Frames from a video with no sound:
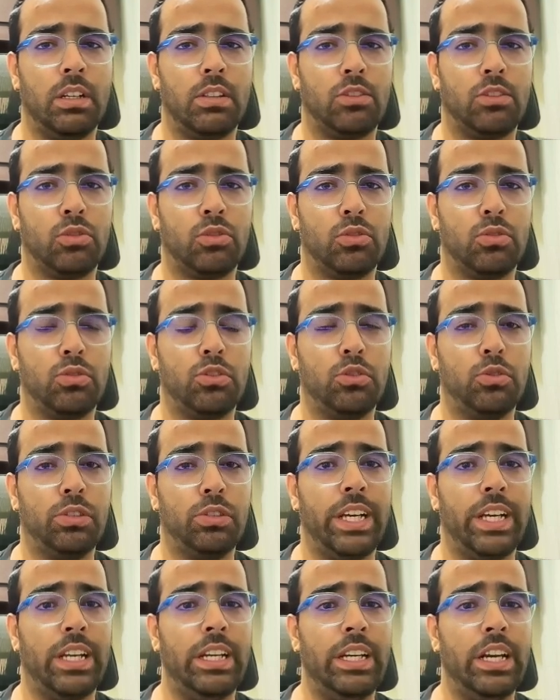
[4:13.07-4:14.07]
So you
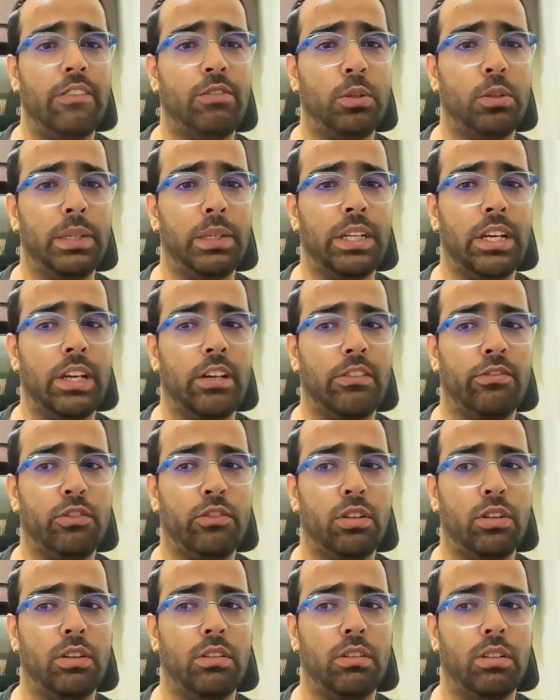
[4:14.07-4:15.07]
really have to be
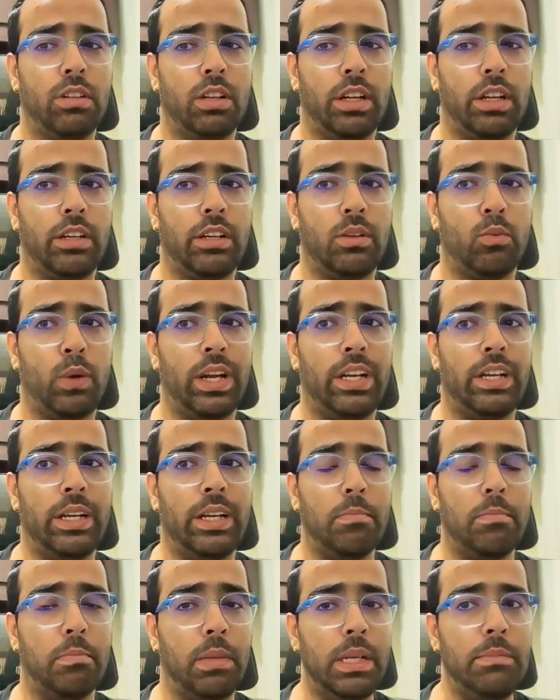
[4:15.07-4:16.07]
careful like while
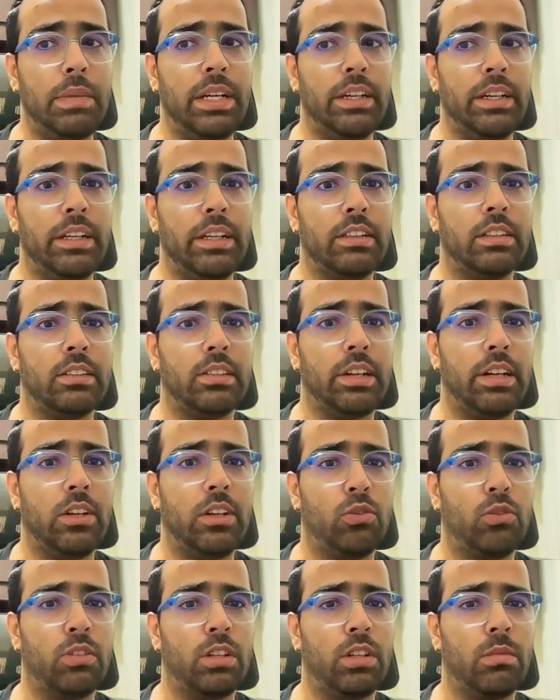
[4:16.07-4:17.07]
implementing the thread
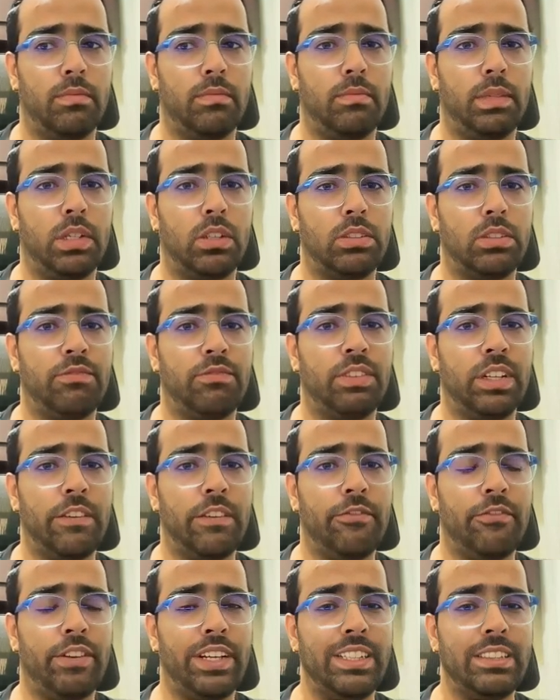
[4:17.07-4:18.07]
local, because if the
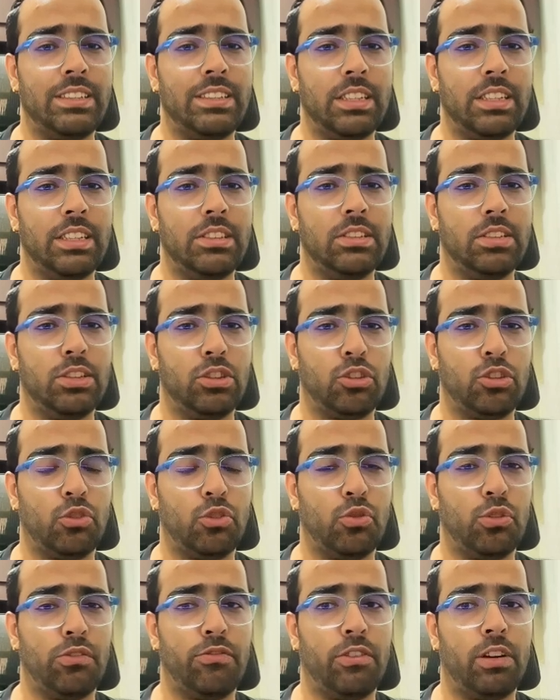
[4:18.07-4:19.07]
reference is
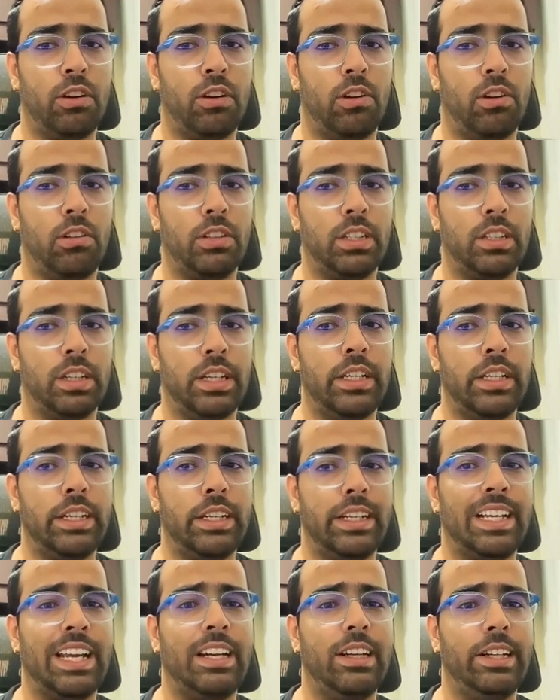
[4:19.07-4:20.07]
stored for longer, right,
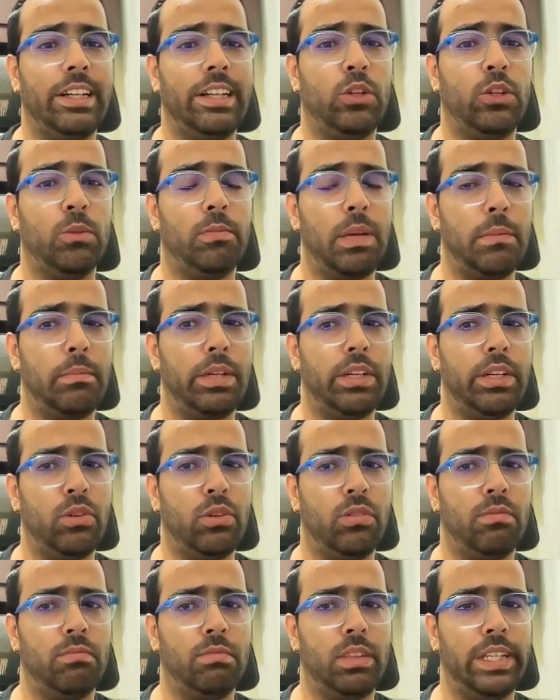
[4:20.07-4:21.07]
it can lead to memory
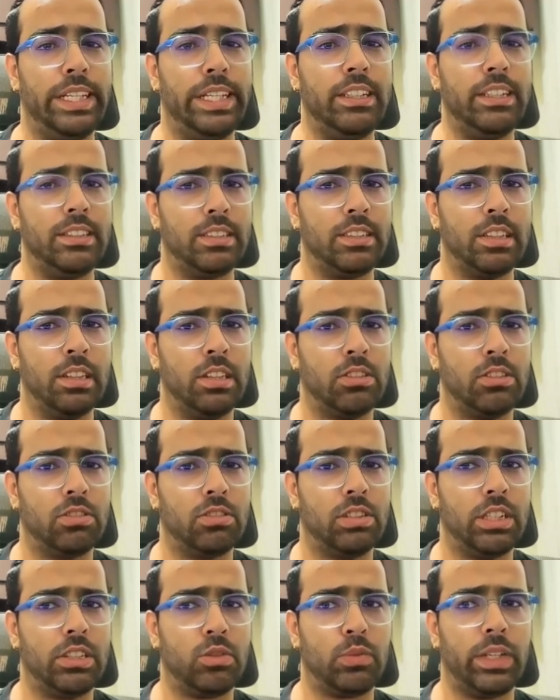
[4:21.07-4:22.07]
leaks. So
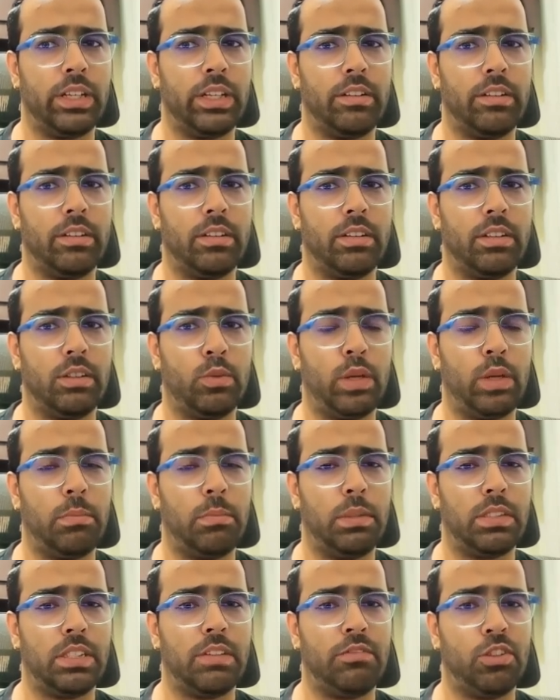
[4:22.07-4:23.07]
that's why
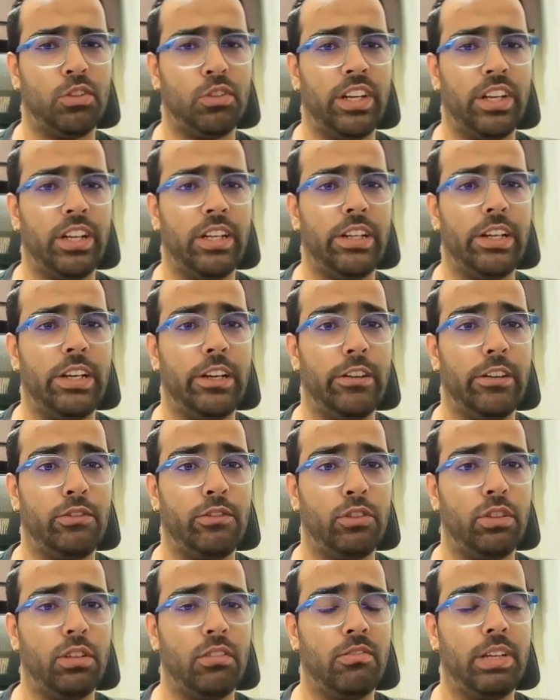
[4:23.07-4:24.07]
developers have to really
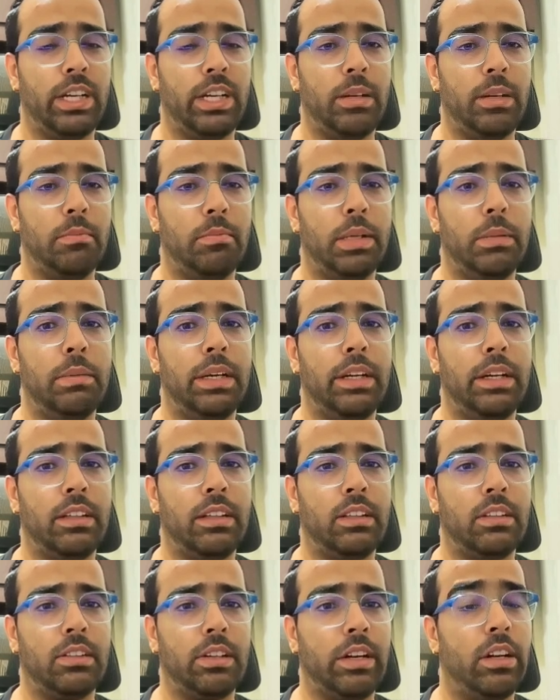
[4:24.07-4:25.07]
careful while
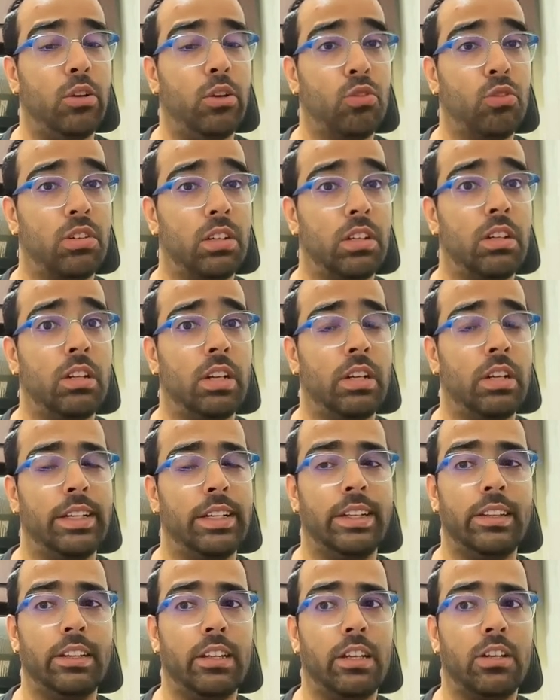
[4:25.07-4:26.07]
implementing the thread local
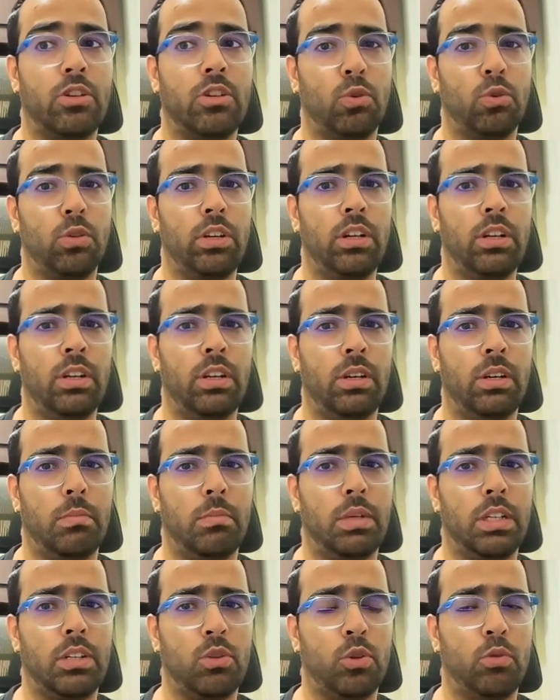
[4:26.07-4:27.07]
in their code.
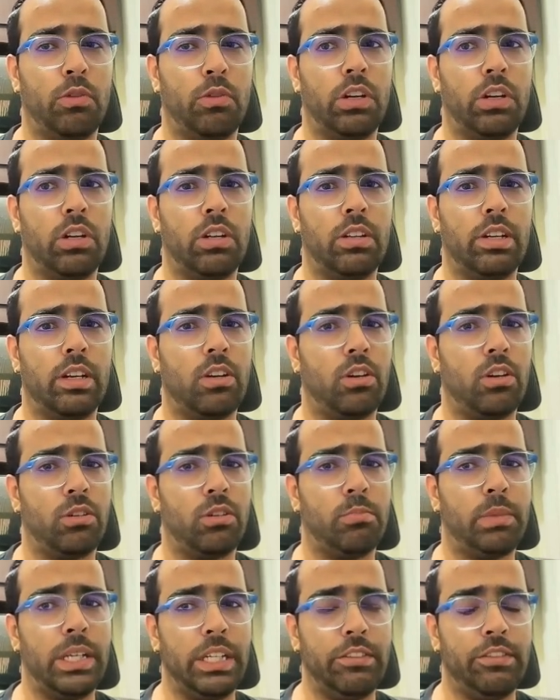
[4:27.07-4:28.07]
But overall, there are a lot
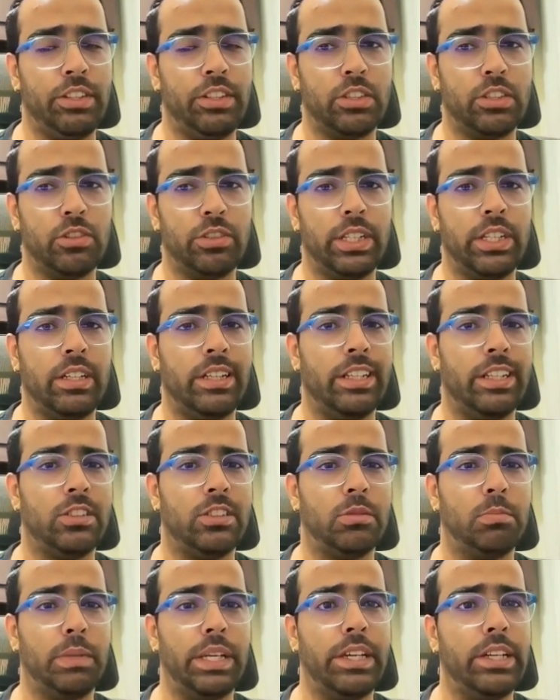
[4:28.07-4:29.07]
of benefits to it.
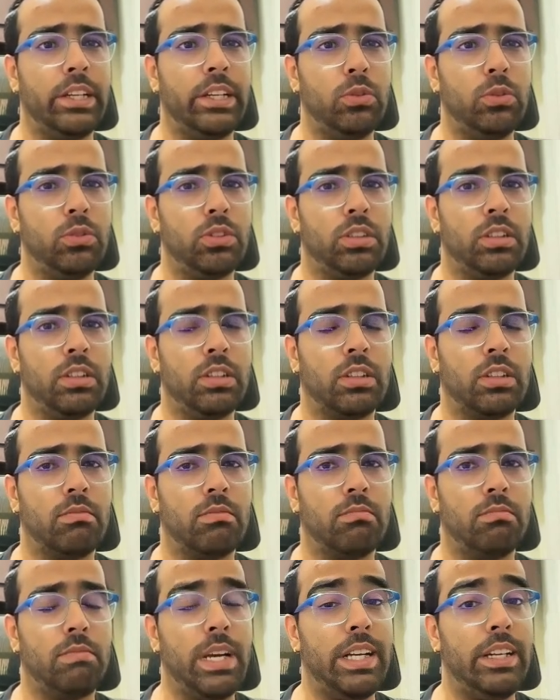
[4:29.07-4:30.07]
It's being used in the
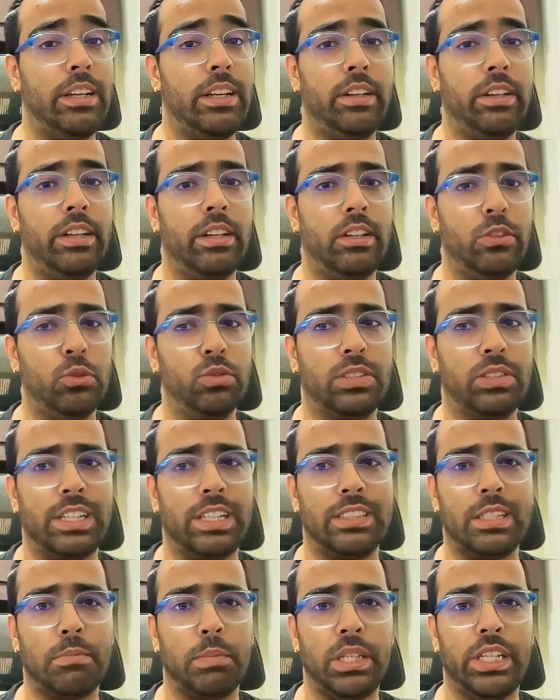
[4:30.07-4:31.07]
many real use
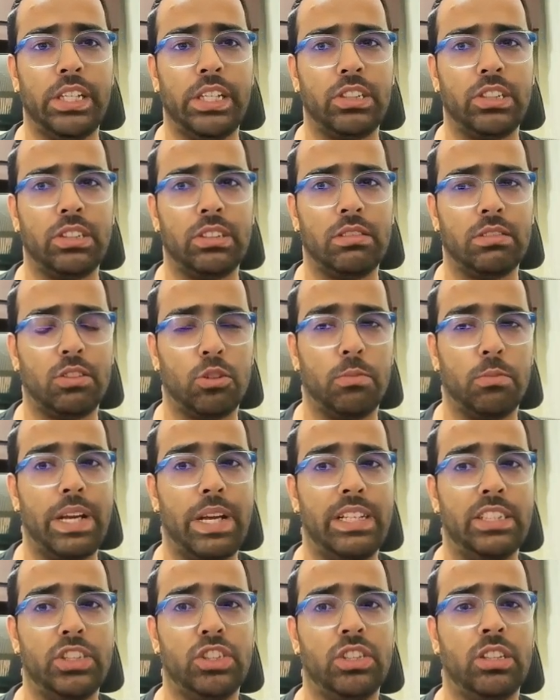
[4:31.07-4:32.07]
case applications to
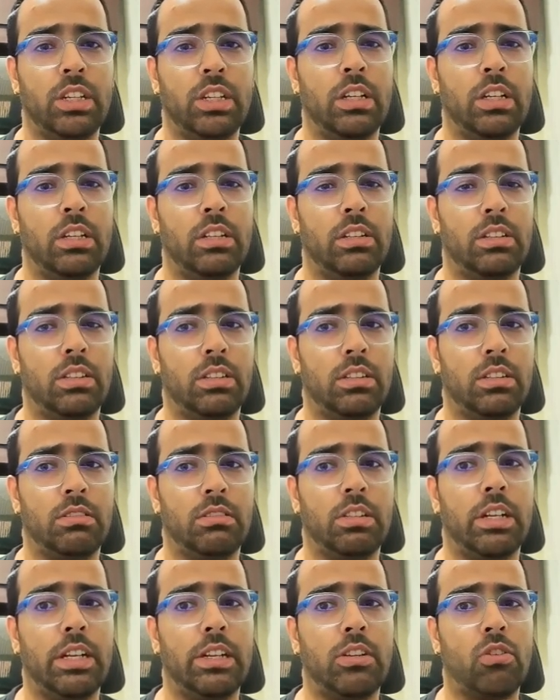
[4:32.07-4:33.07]
manage the
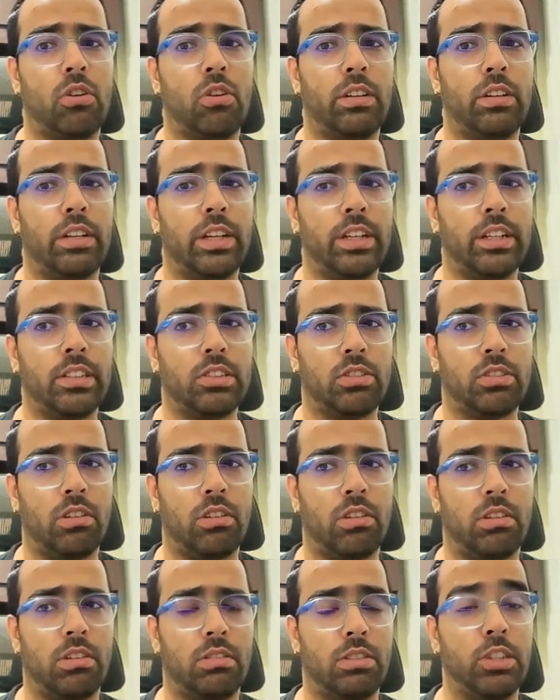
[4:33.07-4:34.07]
thread context
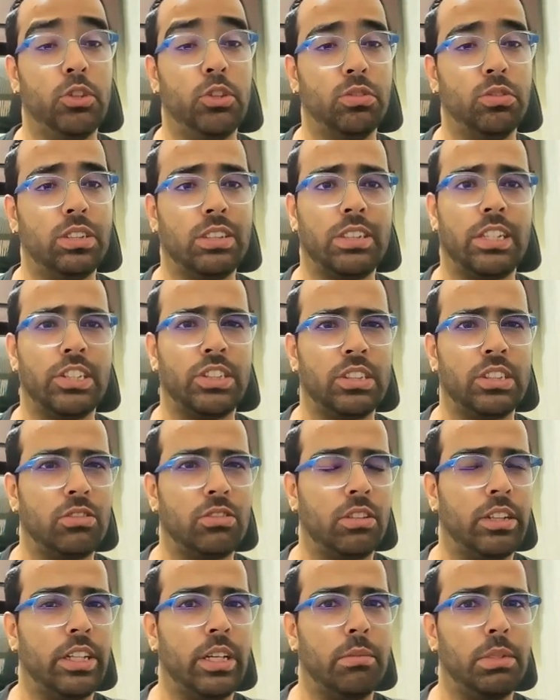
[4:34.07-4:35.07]
or user sessions
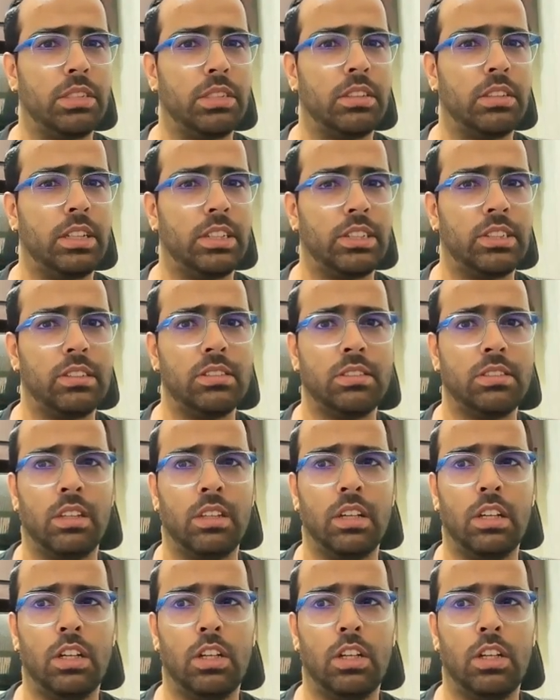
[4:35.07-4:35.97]
or database connections.